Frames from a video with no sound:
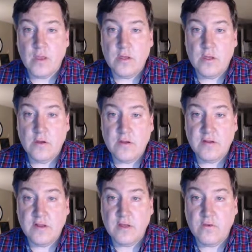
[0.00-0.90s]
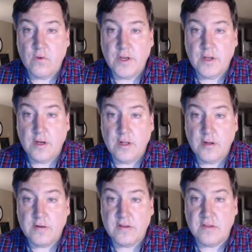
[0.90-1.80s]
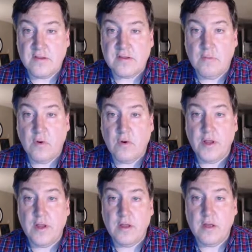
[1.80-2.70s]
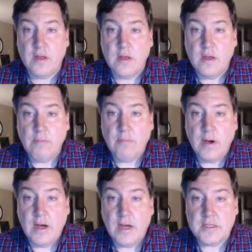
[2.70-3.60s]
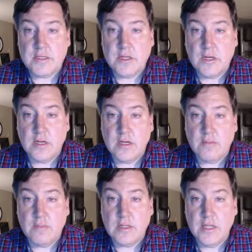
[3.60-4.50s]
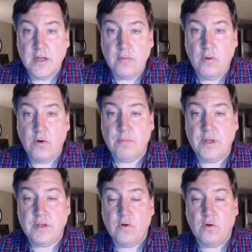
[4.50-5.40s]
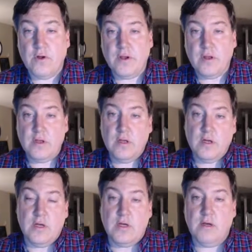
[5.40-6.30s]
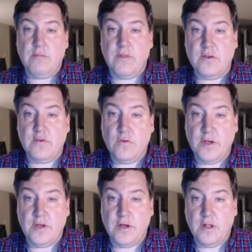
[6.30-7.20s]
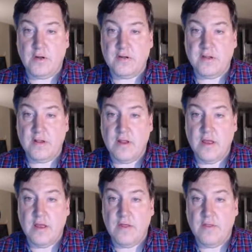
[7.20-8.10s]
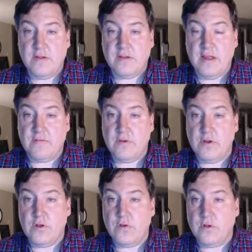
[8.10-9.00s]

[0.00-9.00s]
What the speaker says: You can see $20 this morning bought a little more Bitcoin than $20 this afternoon